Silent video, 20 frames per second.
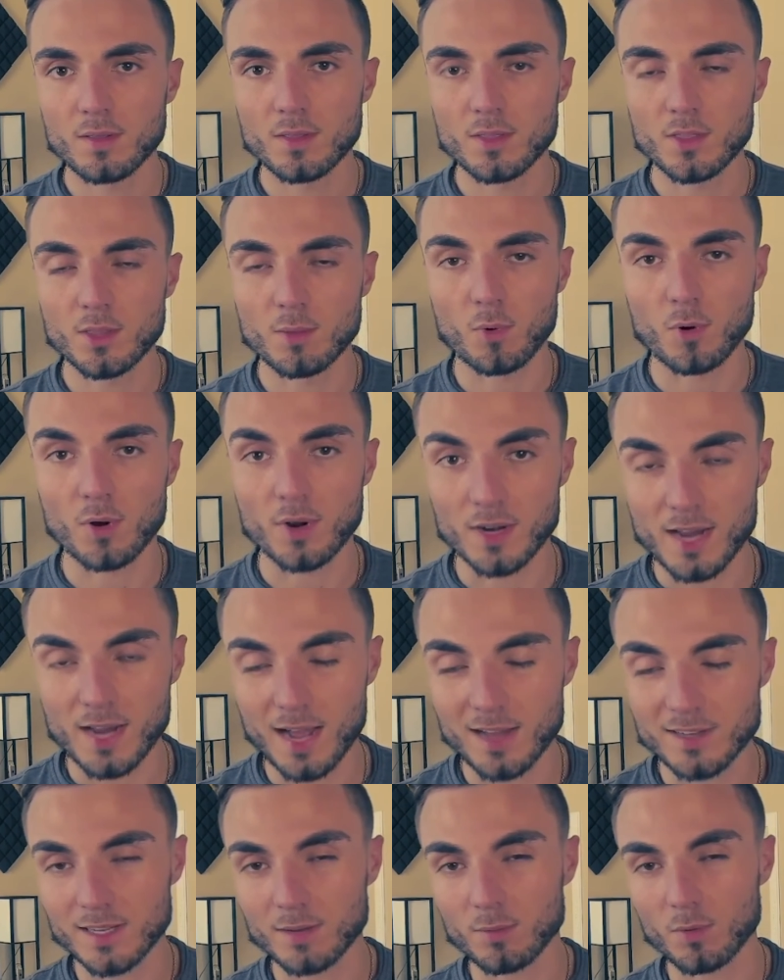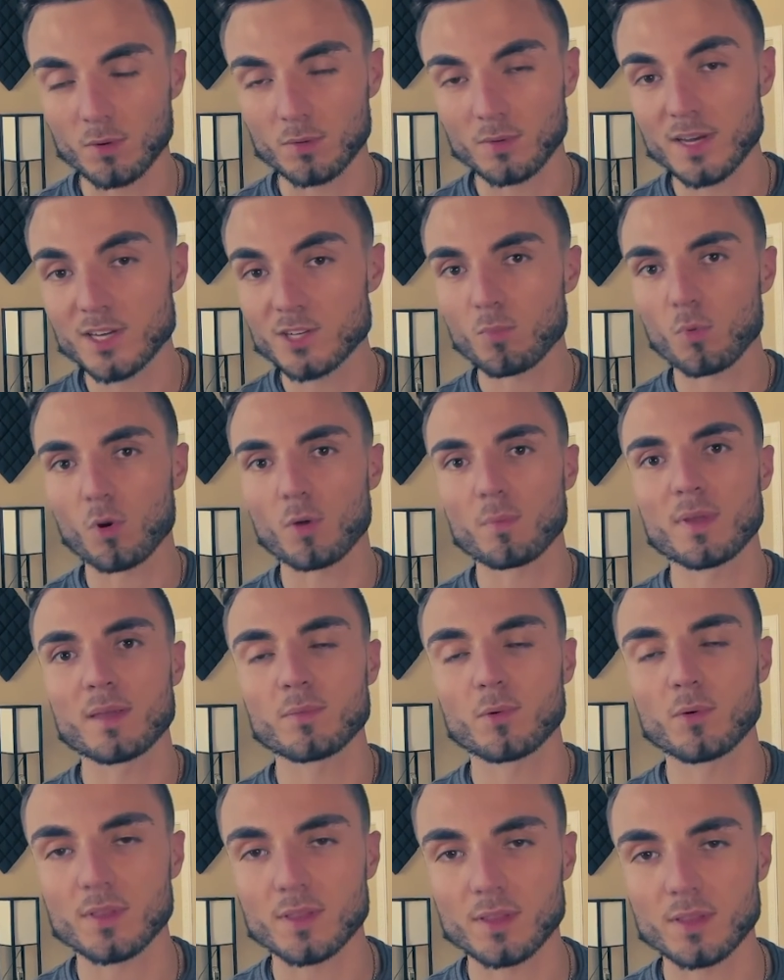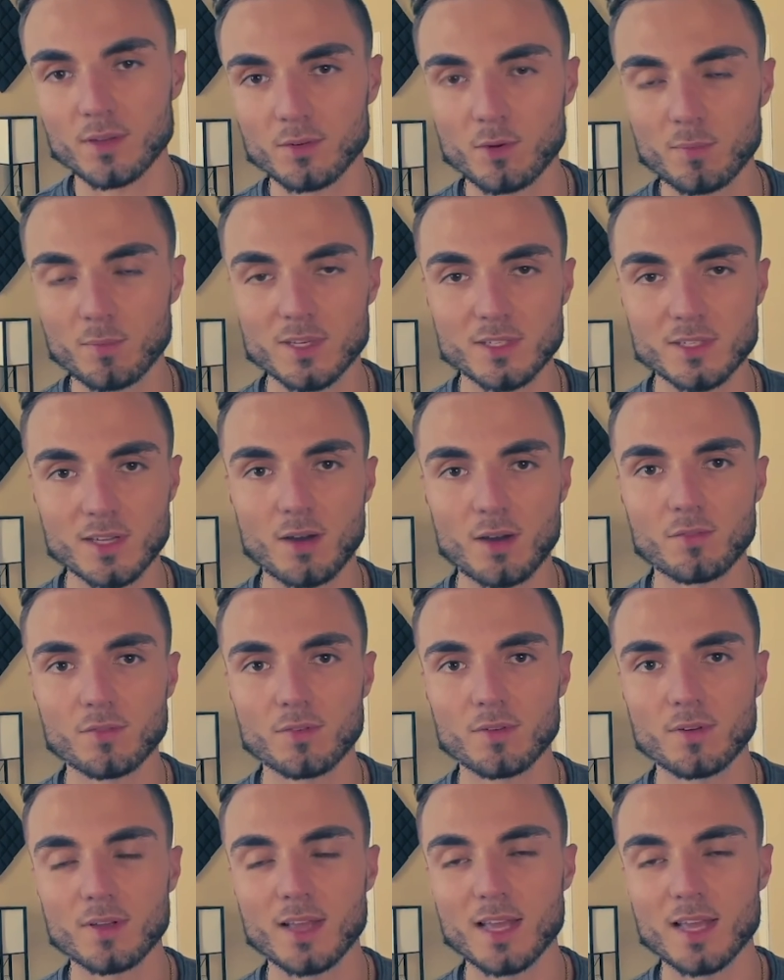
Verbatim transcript: the more your content will reach more people within the group itself,